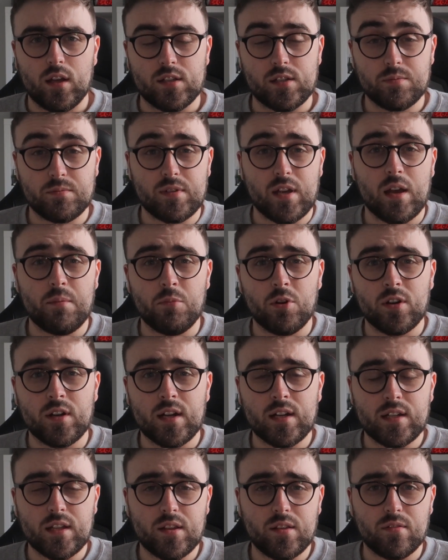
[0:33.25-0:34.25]
In September
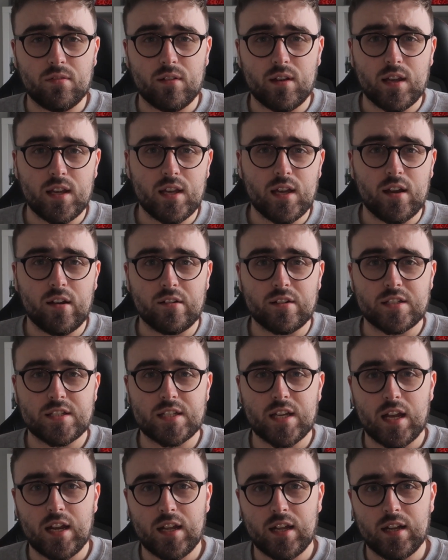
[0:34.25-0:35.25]
93, Ayrton
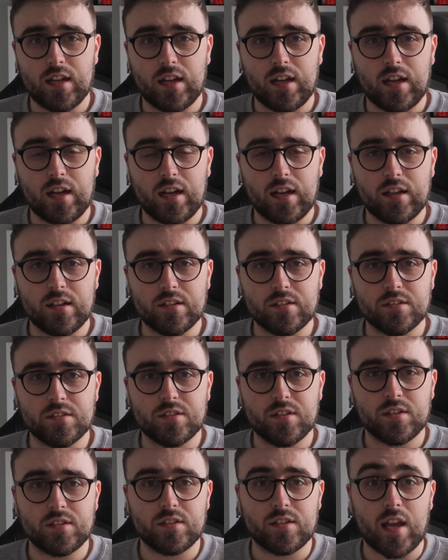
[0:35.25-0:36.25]
Senna
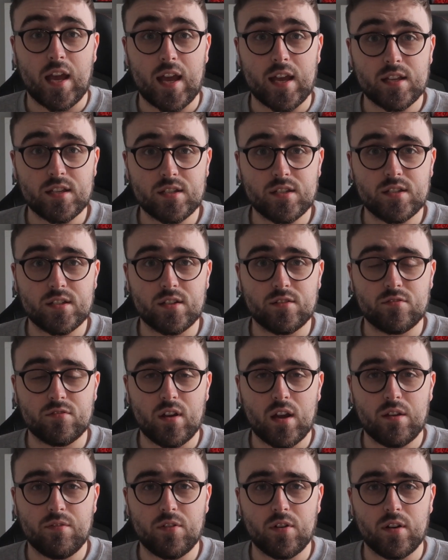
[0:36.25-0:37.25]
and test
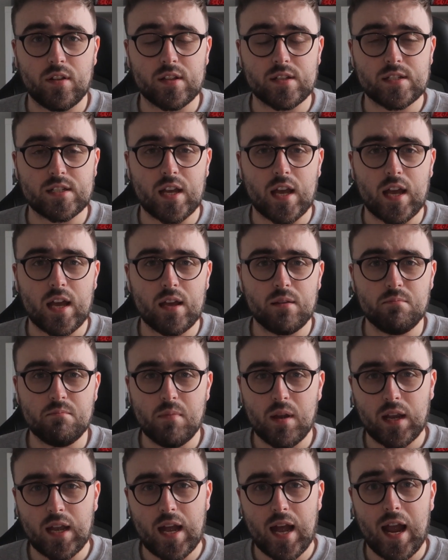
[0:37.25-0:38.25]
driver at the time,
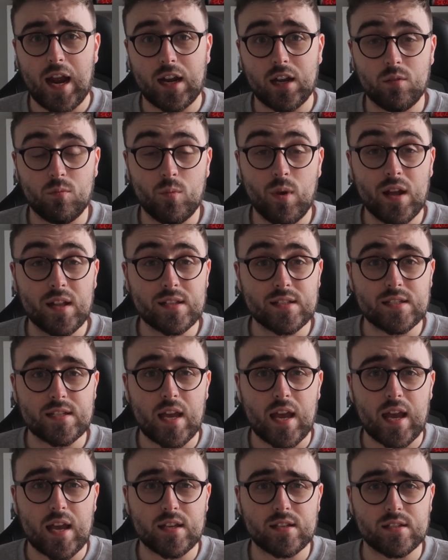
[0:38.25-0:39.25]
Mika Häkkinen, went and
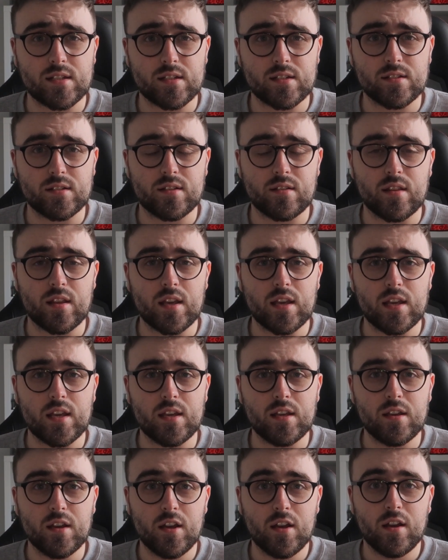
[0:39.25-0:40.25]
tested
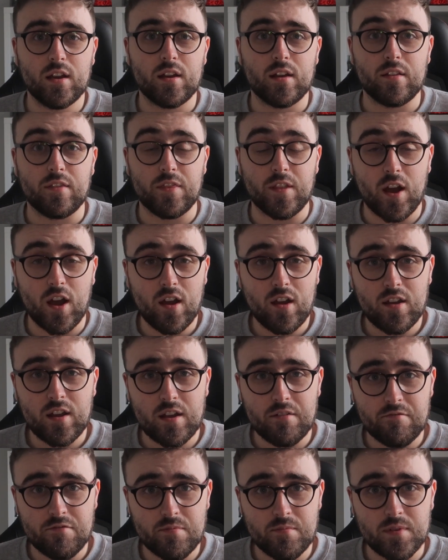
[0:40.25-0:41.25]
the now
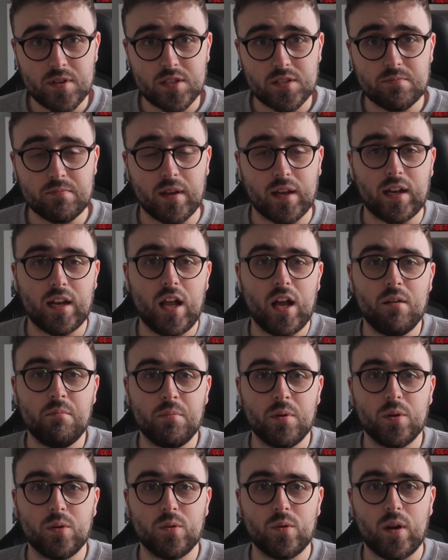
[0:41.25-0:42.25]
infamous
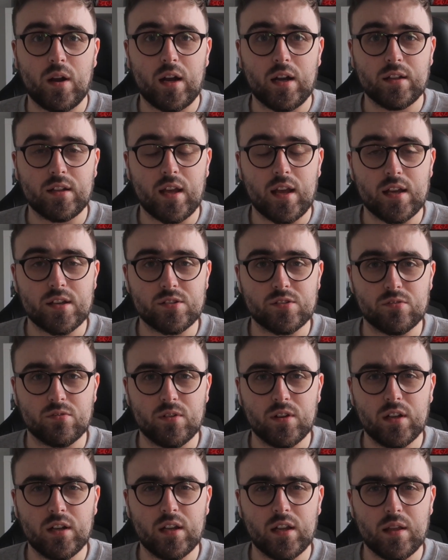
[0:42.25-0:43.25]
McLambo at
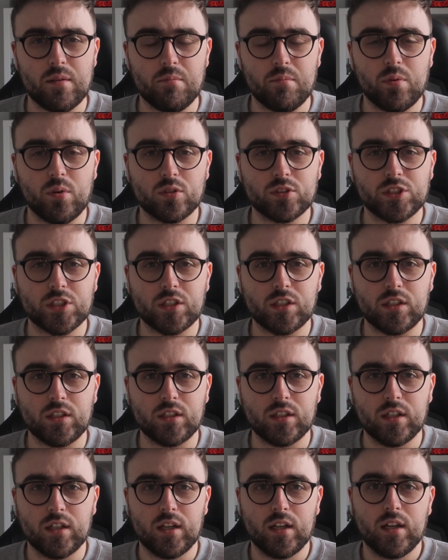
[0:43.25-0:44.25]
Estoril in
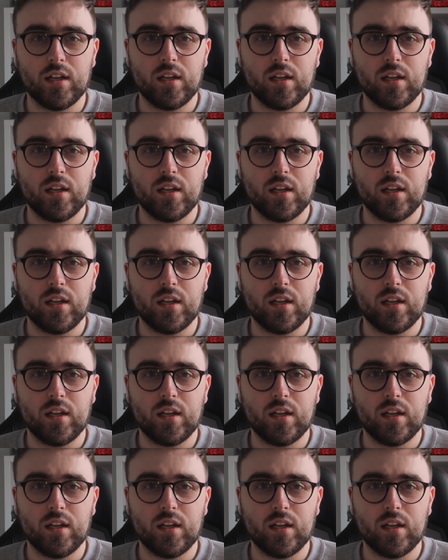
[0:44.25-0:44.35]
Portugal.